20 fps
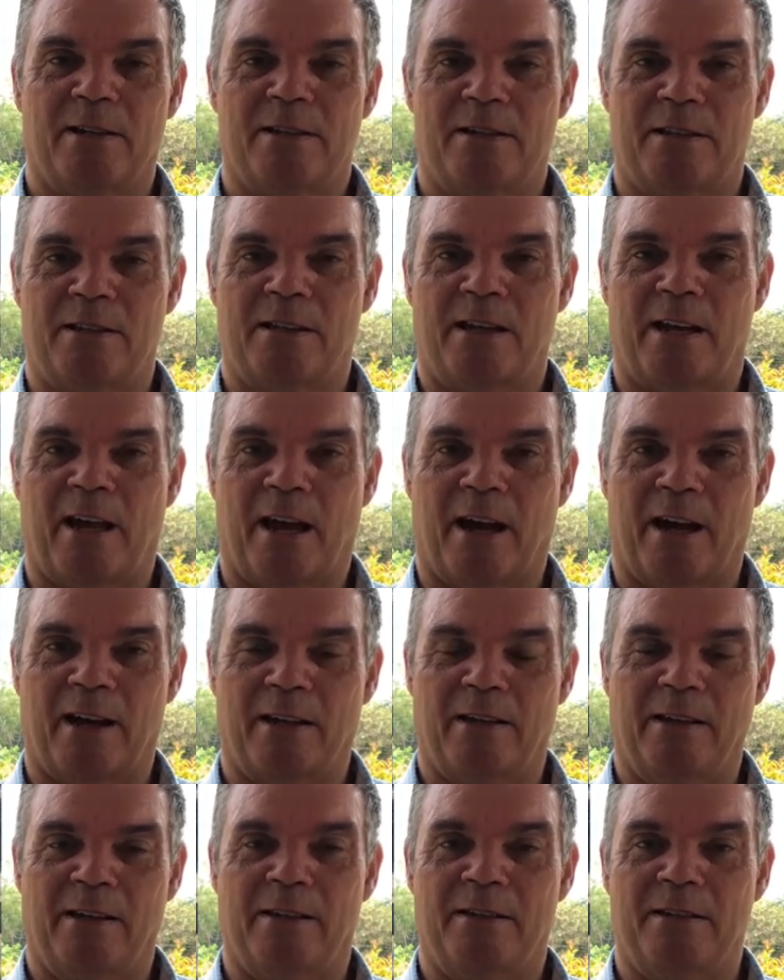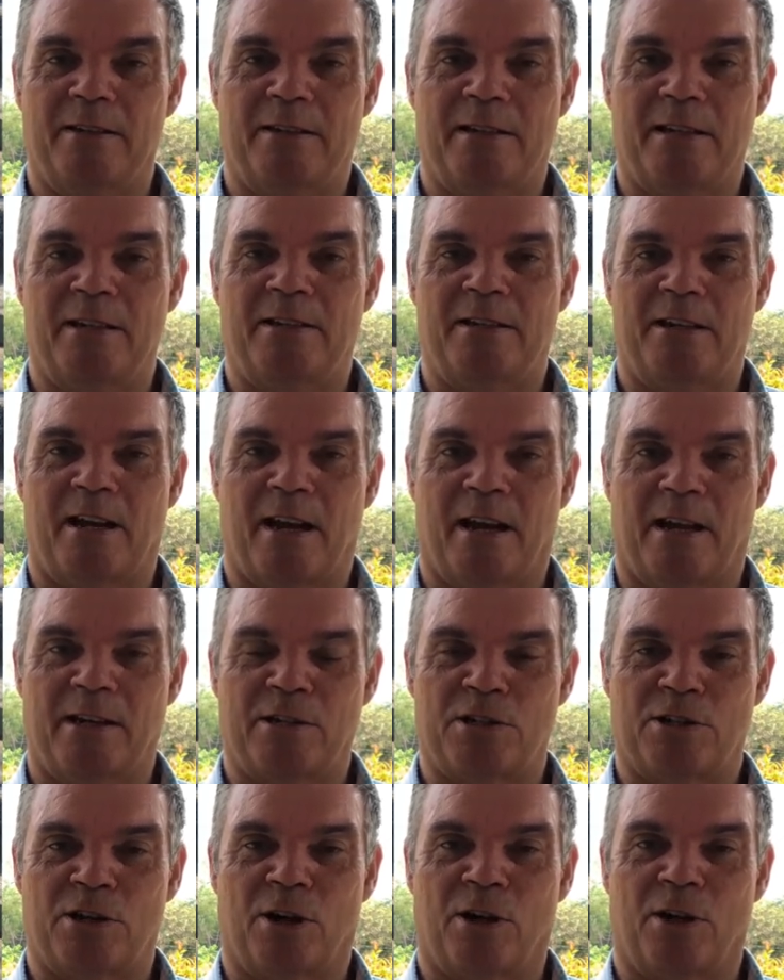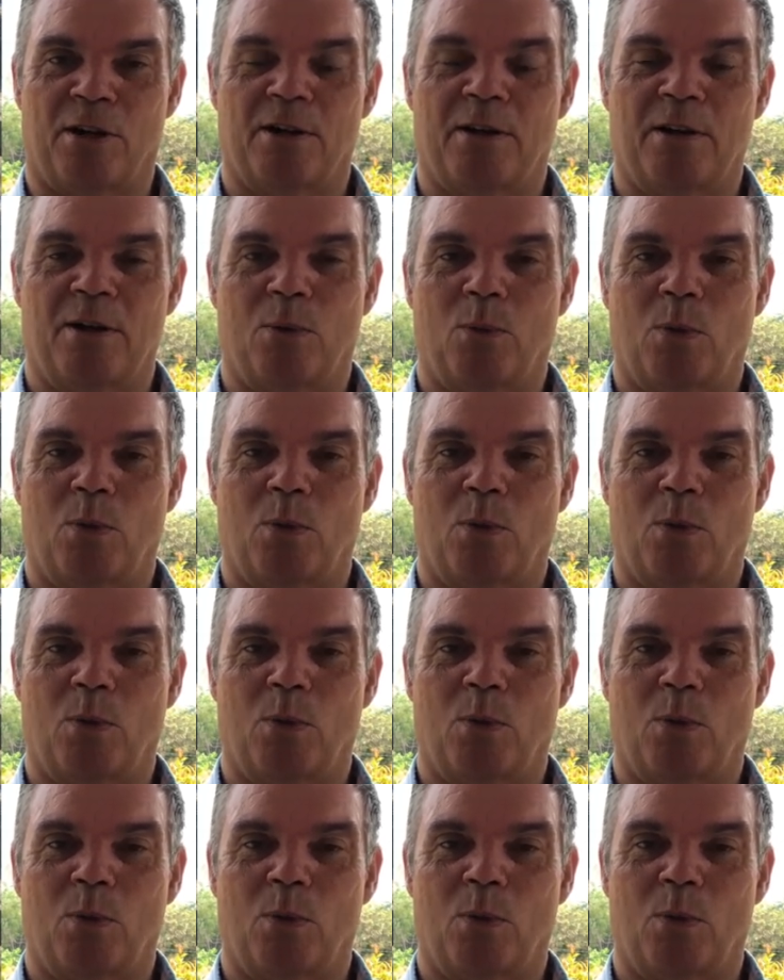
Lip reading: to the guy in the DJI store,